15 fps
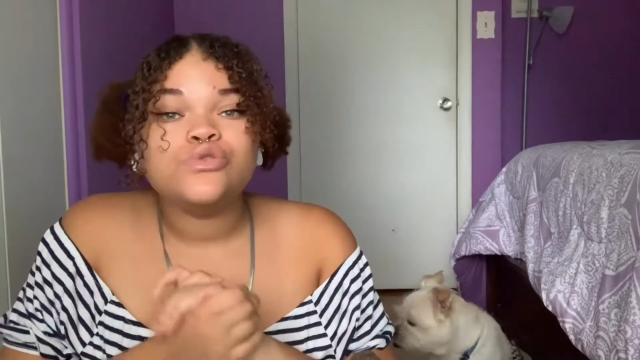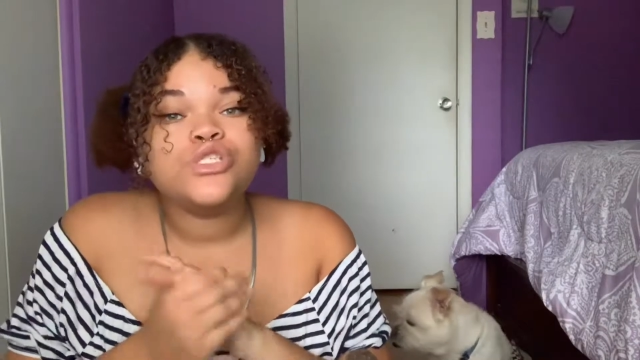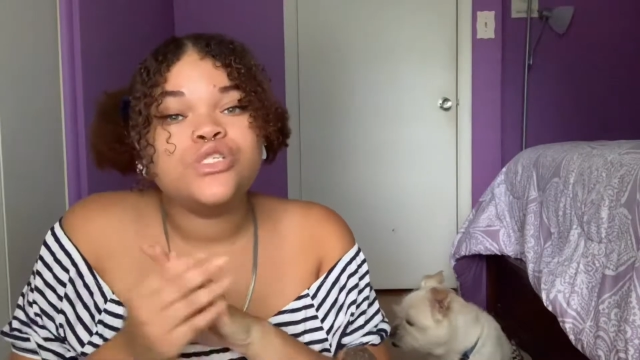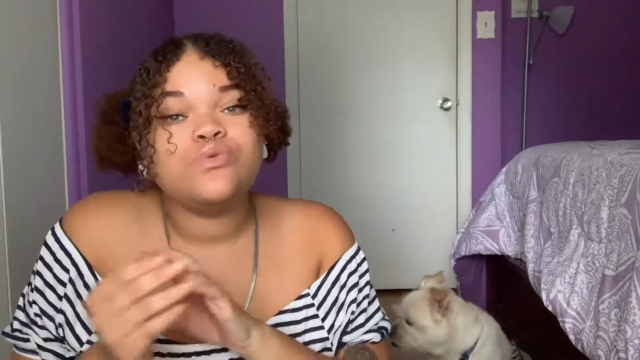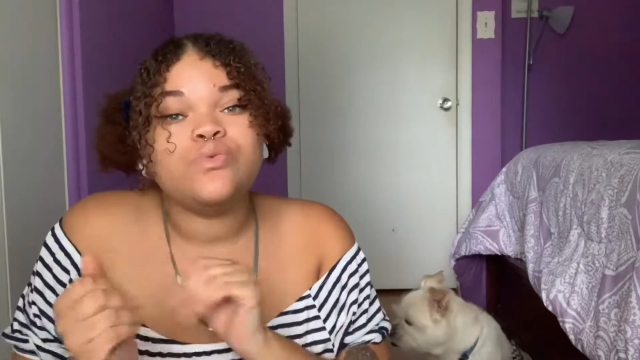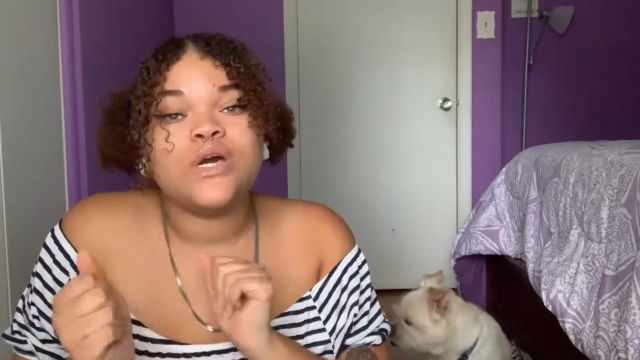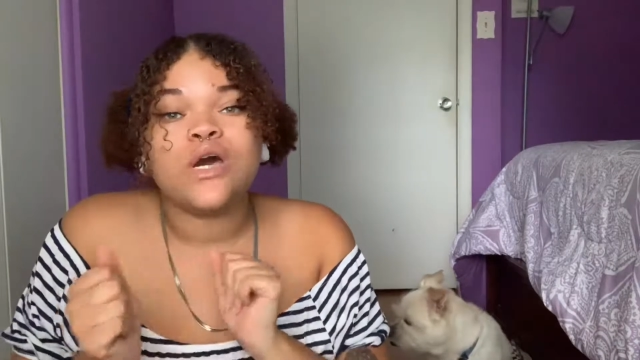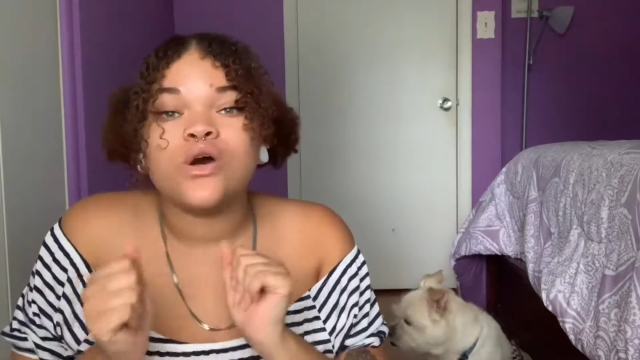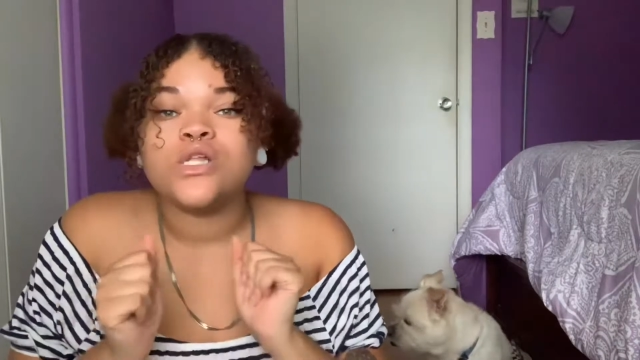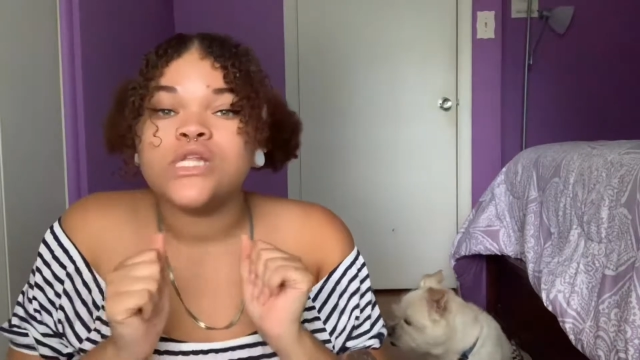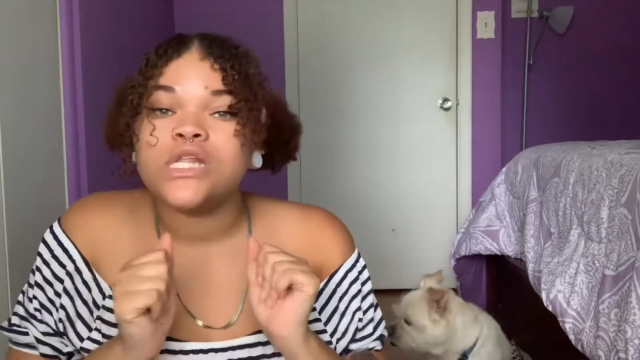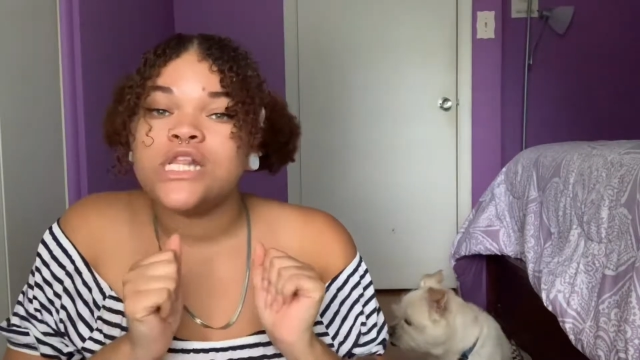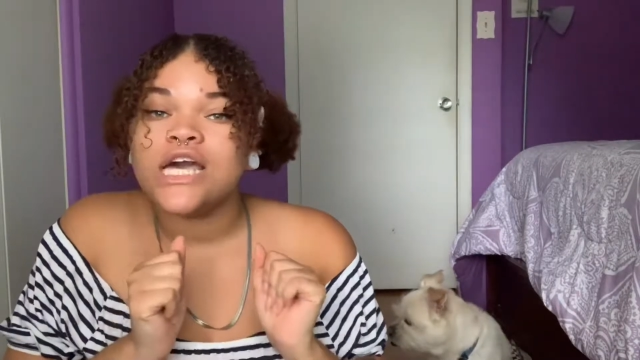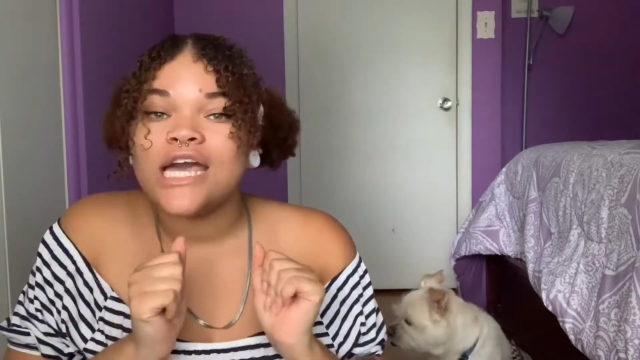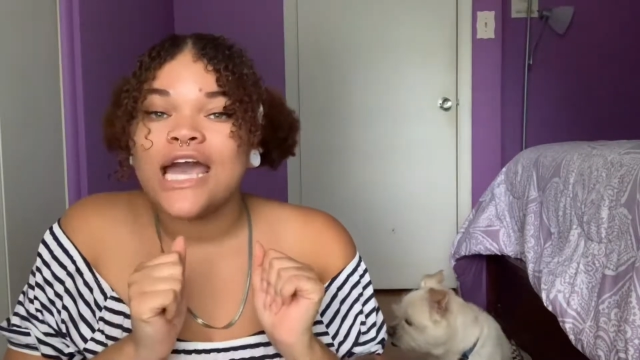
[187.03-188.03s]
She went on
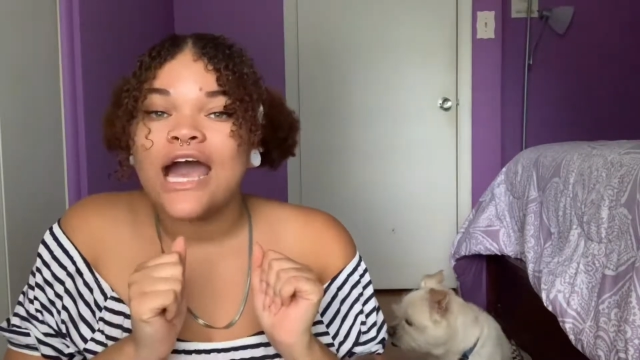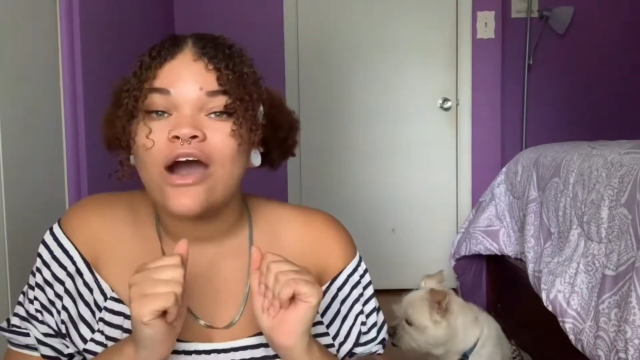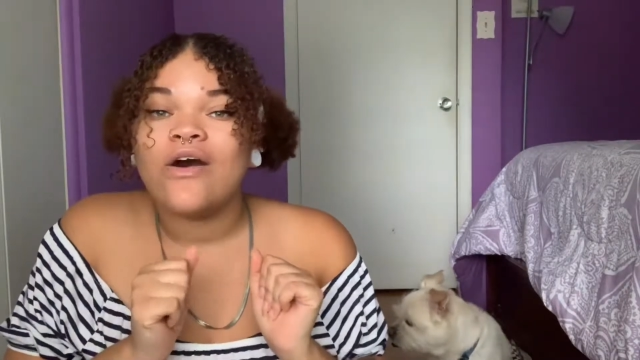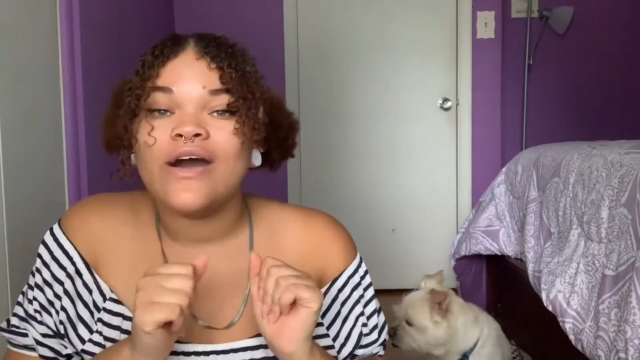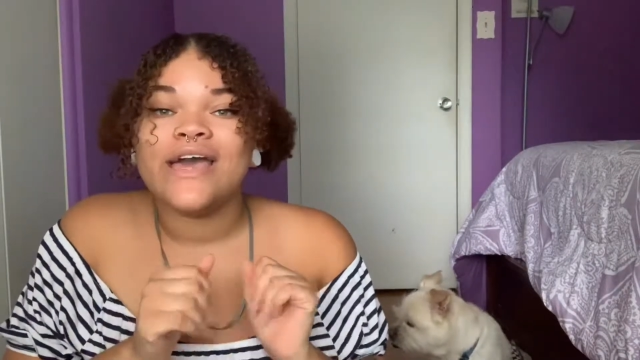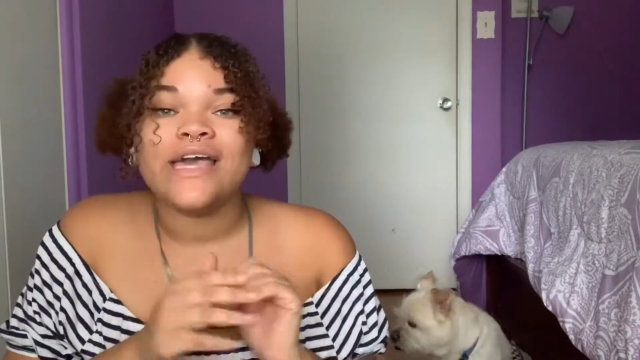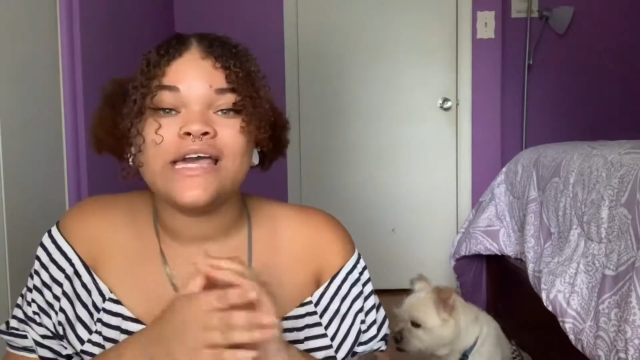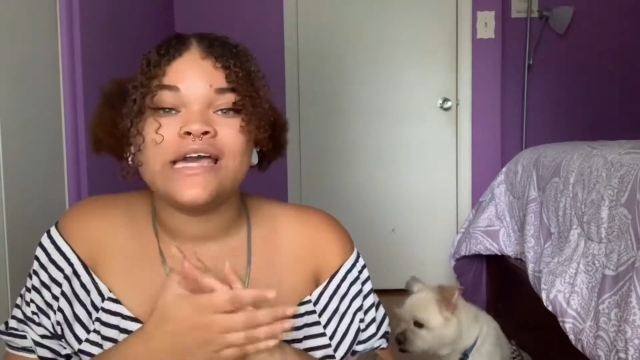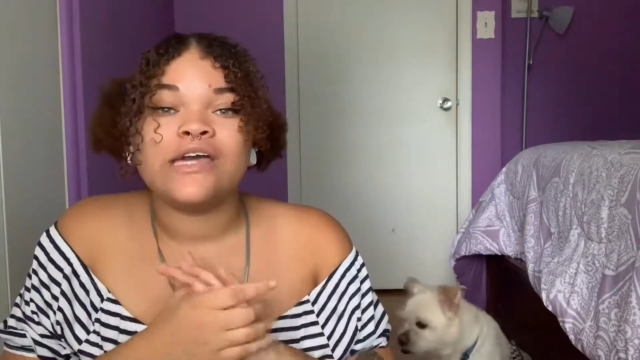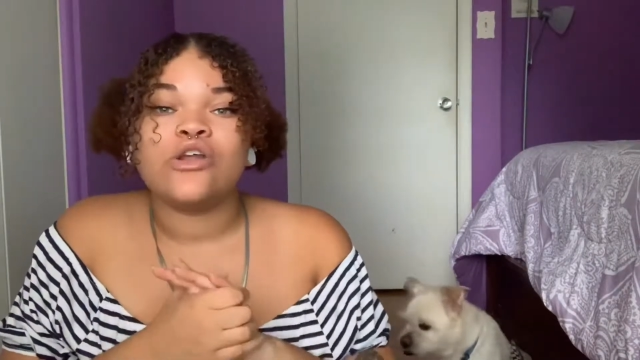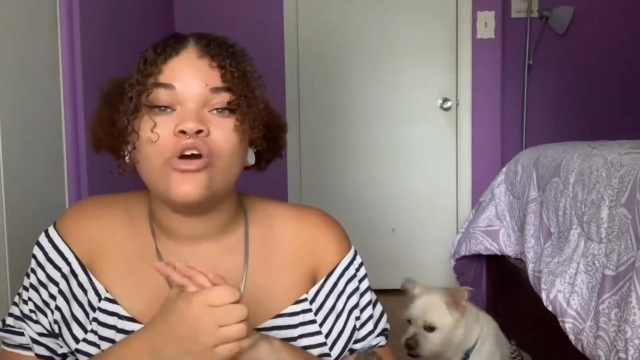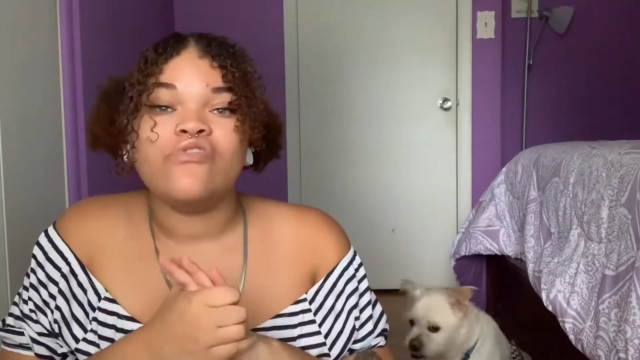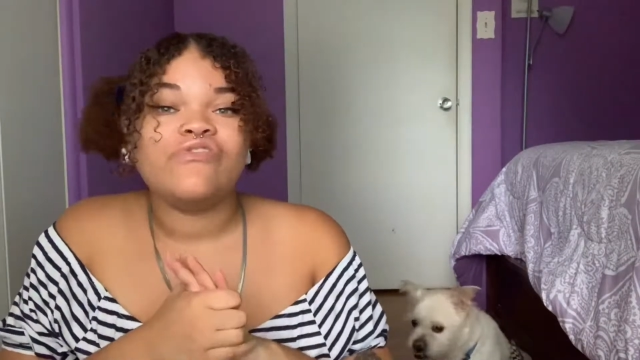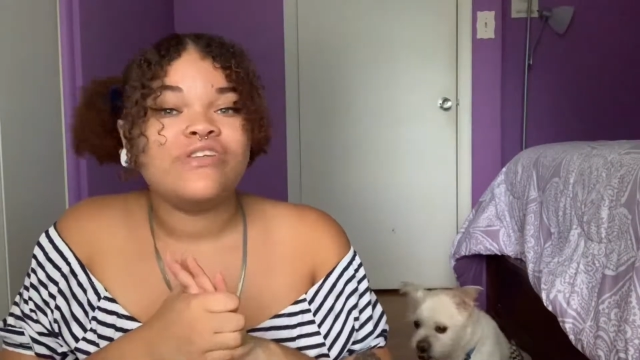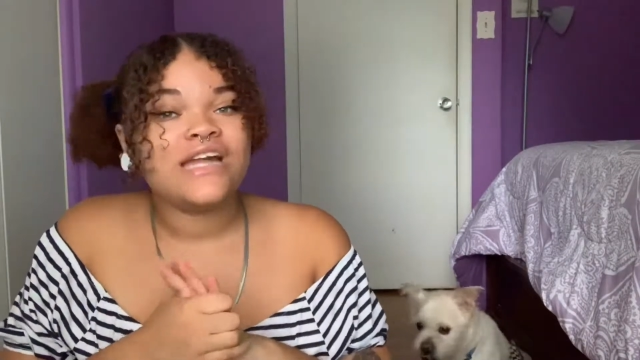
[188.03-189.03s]
the lookout, and
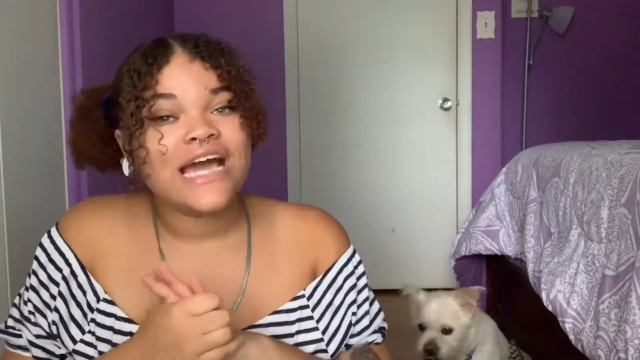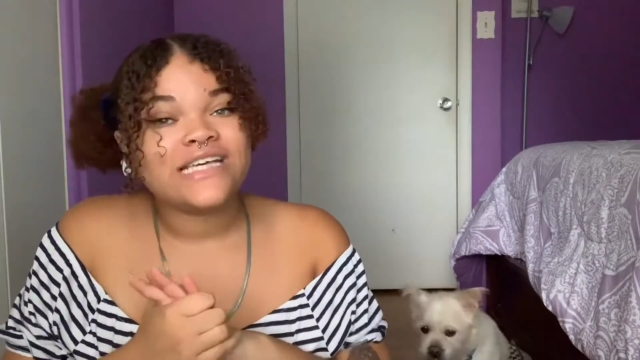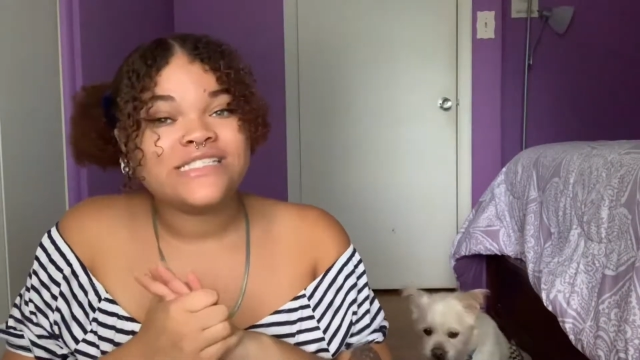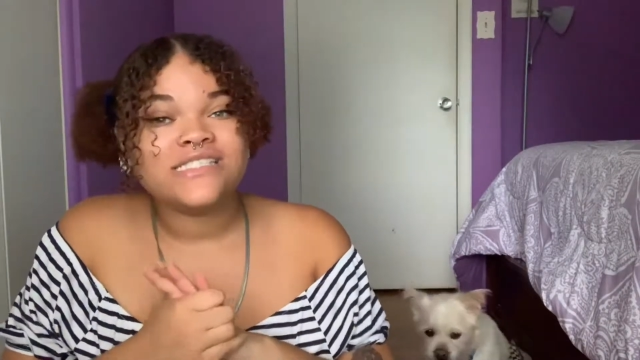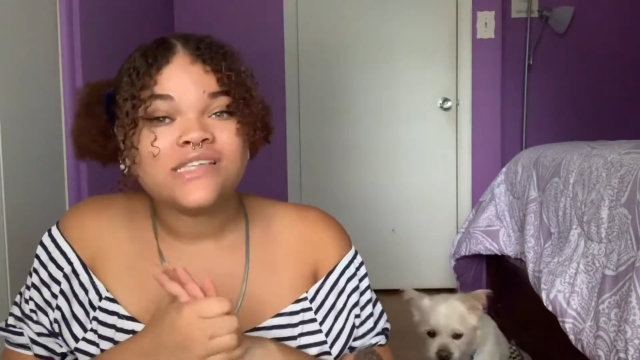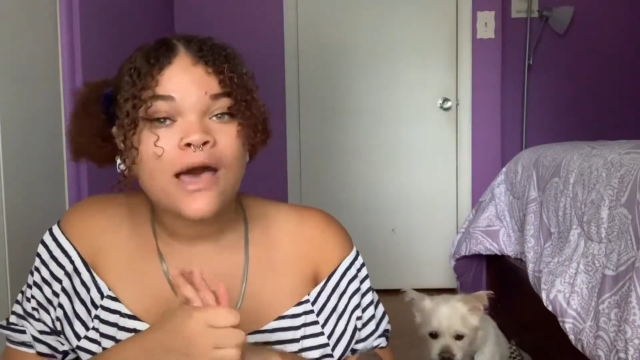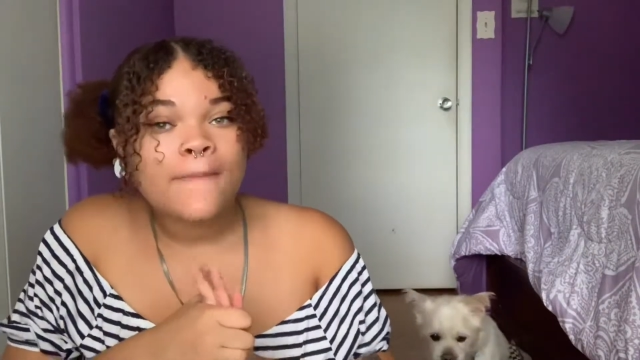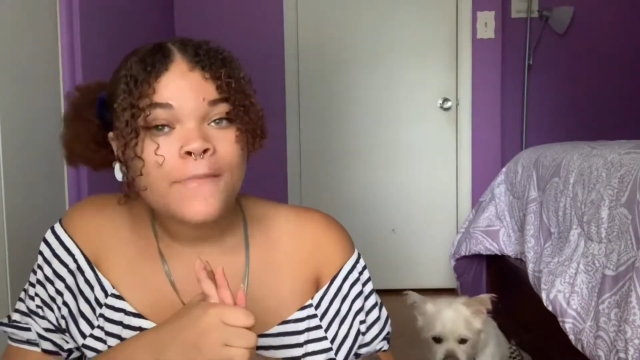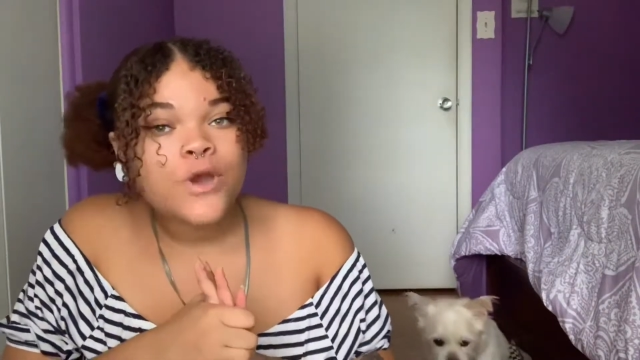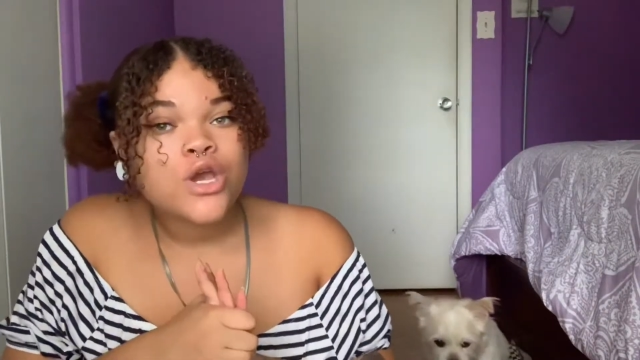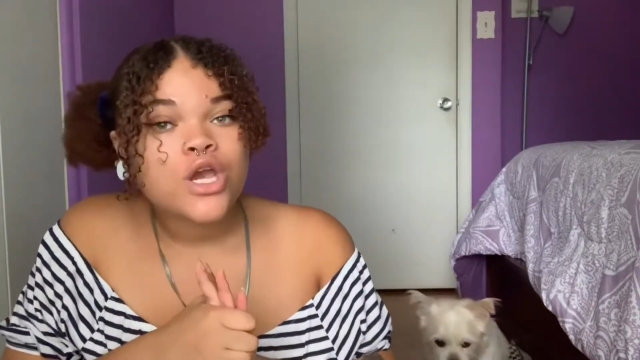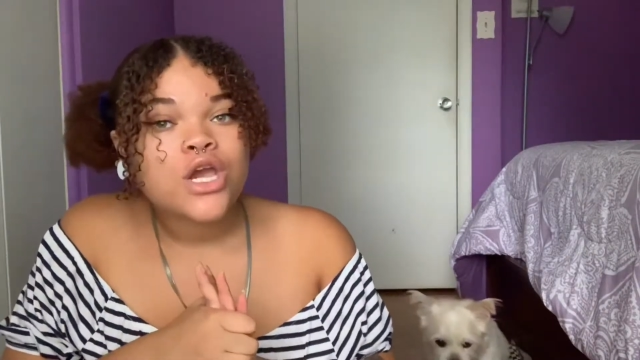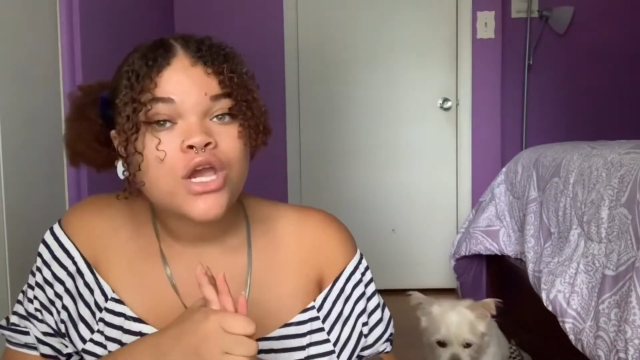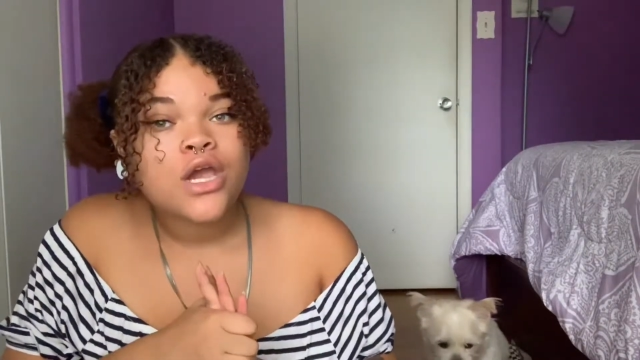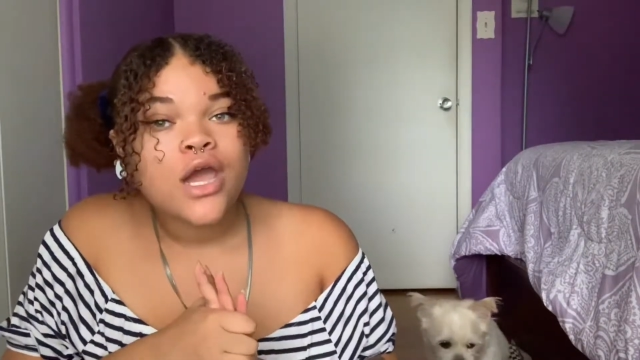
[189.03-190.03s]
over that
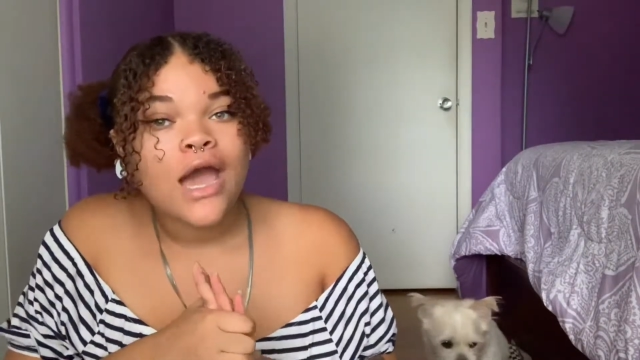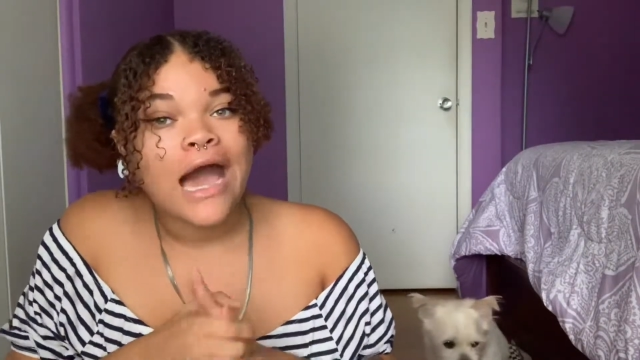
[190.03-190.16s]
summer,